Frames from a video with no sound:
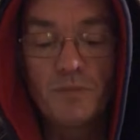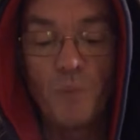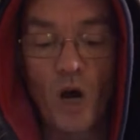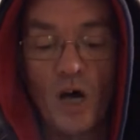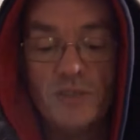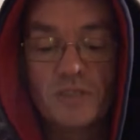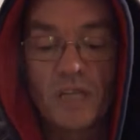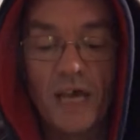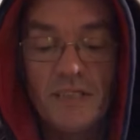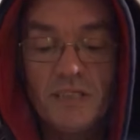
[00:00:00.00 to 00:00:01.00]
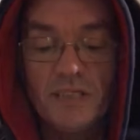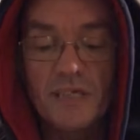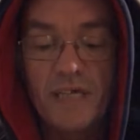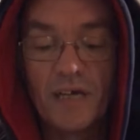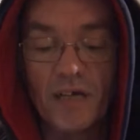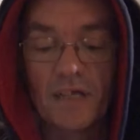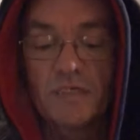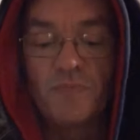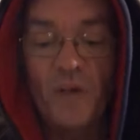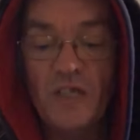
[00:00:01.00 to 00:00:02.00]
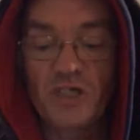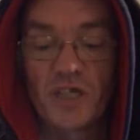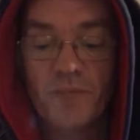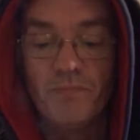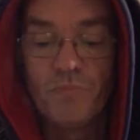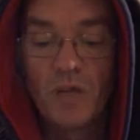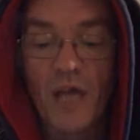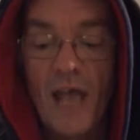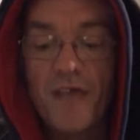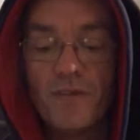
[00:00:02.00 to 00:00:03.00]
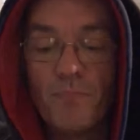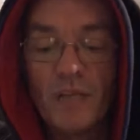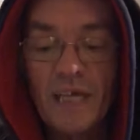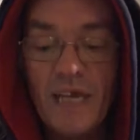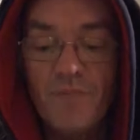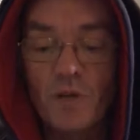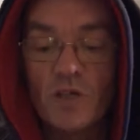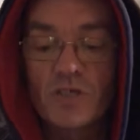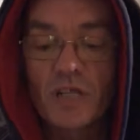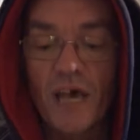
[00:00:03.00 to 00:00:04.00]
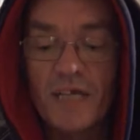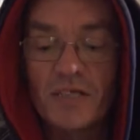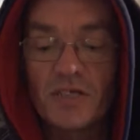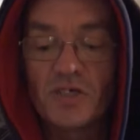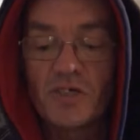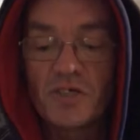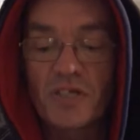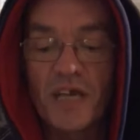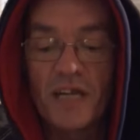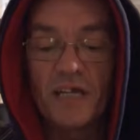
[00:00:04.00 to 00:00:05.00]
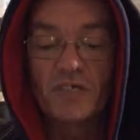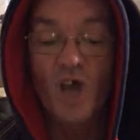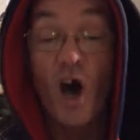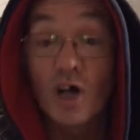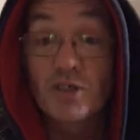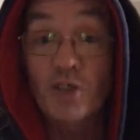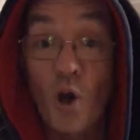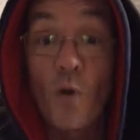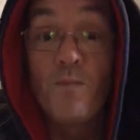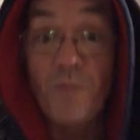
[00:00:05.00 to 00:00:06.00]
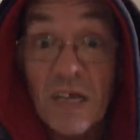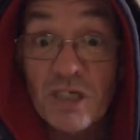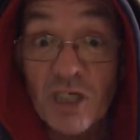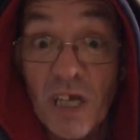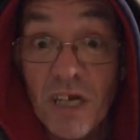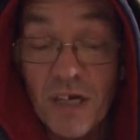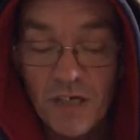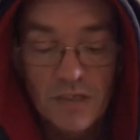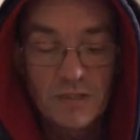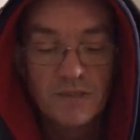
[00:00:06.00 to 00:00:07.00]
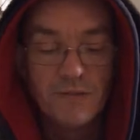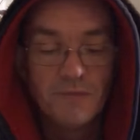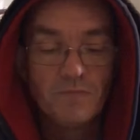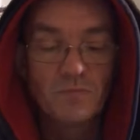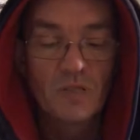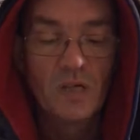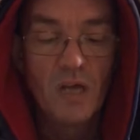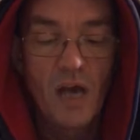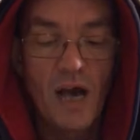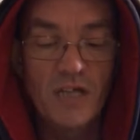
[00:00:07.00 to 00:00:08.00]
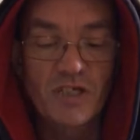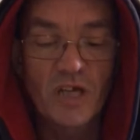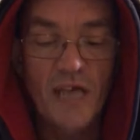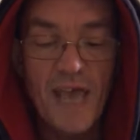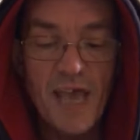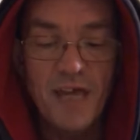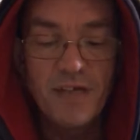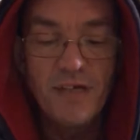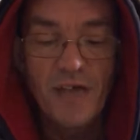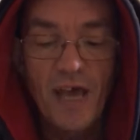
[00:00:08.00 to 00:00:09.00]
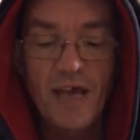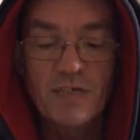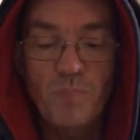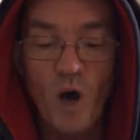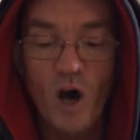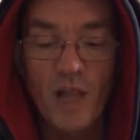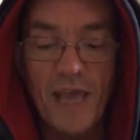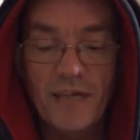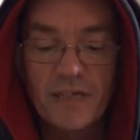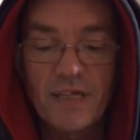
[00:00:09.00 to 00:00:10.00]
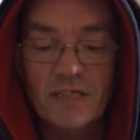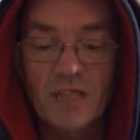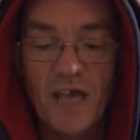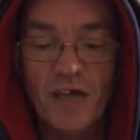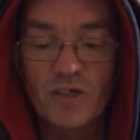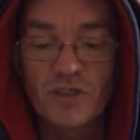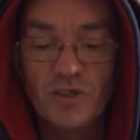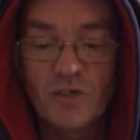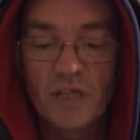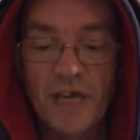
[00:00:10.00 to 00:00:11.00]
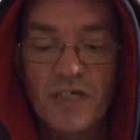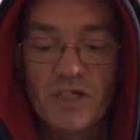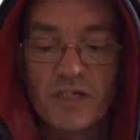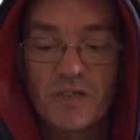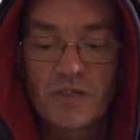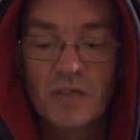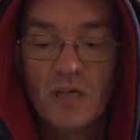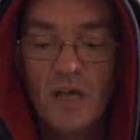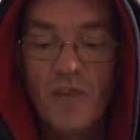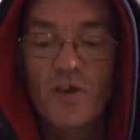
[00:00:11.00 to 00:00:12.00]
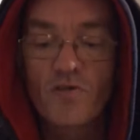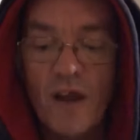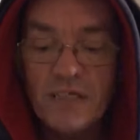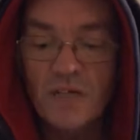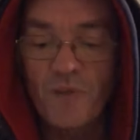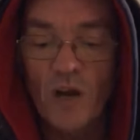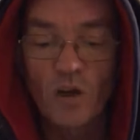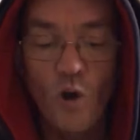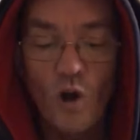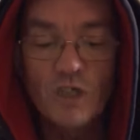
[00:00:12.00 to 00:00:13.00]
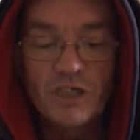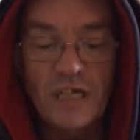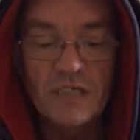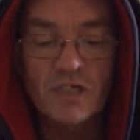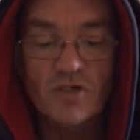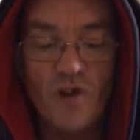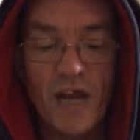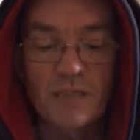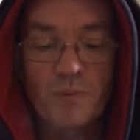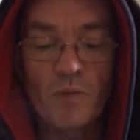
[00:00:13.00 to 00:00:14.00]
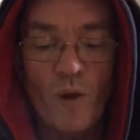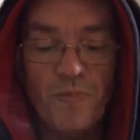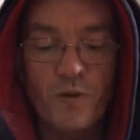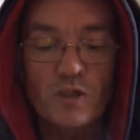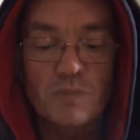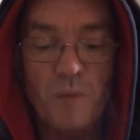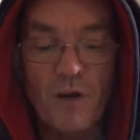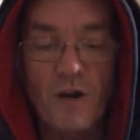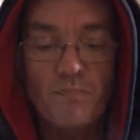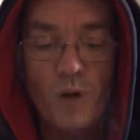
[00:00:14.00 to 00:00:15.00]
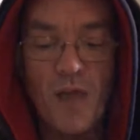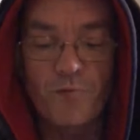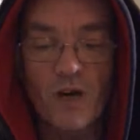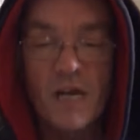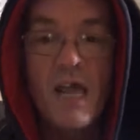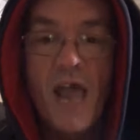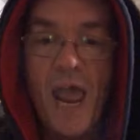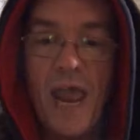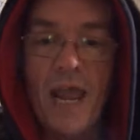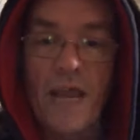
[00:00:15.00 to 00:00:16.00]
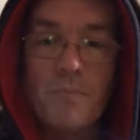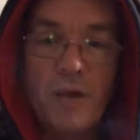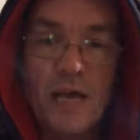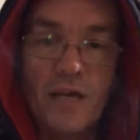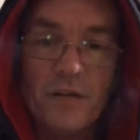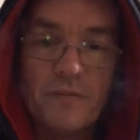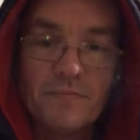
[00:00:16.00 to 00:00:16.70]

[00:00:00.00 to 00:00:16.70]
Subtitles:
Bond's license to kill is fiction, and the believer's license to sin is also fiction. I shall end as Paul ended his letter to Galatians. The grace of our Lord Jesus Christ be with your spirit, brethren. Amen.